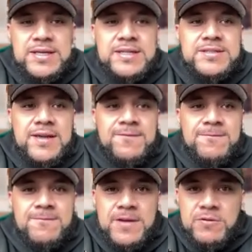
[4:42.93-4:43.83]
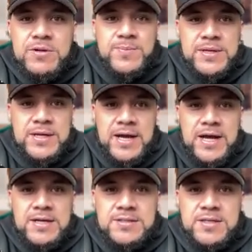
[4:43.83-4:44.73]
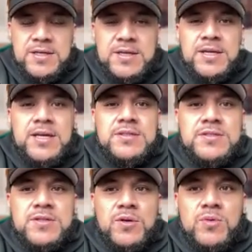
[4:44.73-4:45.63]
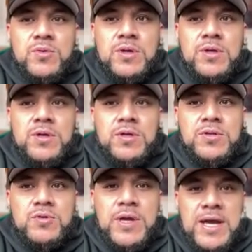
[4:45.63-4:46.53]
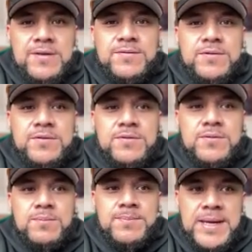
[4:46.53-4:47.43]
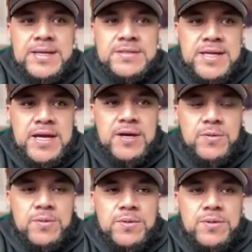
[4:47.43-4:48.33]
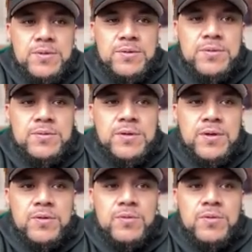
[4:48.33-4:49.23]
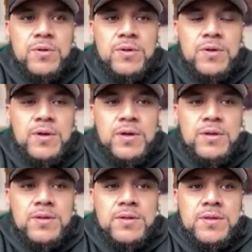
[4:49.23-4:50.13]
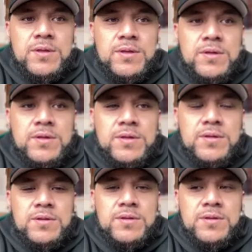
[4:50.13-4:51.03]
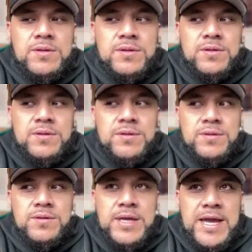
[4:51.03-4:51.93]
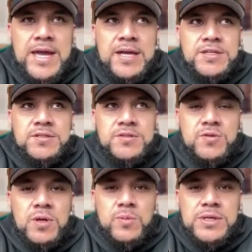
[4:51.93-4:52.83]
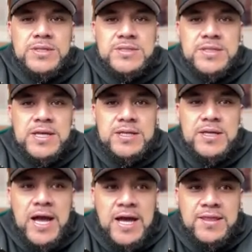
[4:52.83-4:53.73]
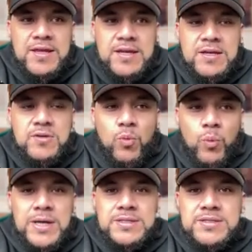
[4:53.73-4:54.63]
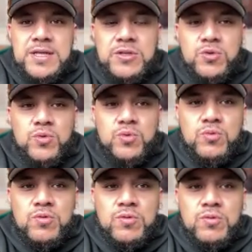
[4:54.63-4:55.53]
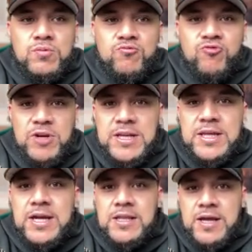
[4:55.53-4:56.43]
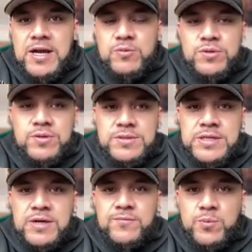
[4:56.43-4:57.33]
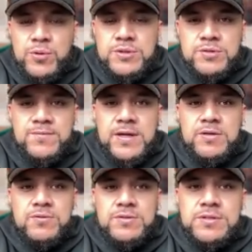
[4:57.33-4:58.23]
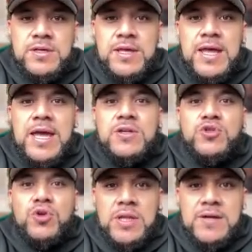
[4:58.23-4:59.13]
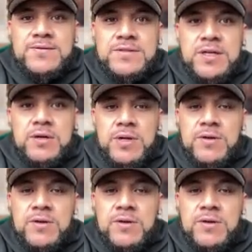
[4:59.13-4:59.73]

is a very big ask. And so you have to balance out, you know, the the actions you are willing to take. Are they ones that you really align with yourself, your personal values, and your lifestyle.